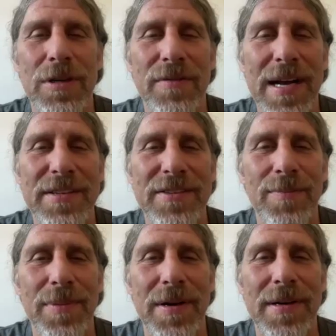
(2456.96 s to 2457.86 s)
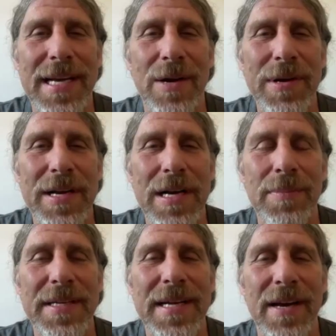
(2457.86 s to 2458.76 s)
divisive, but again, we
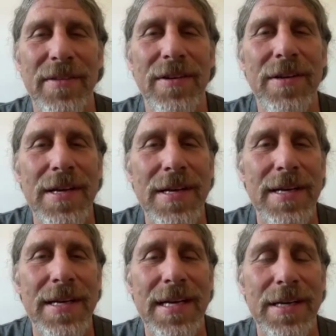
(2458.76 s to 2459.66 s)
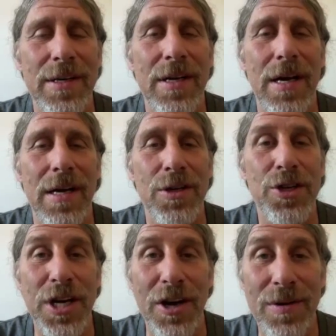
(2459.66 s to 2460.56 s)
come together in
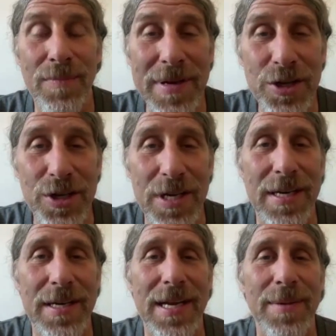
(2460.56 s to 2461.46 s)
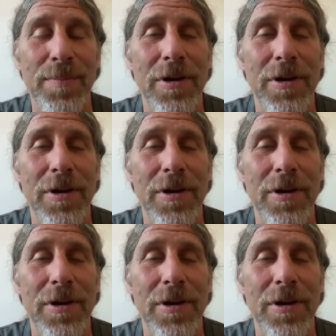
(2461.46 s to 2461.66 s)
shared mission and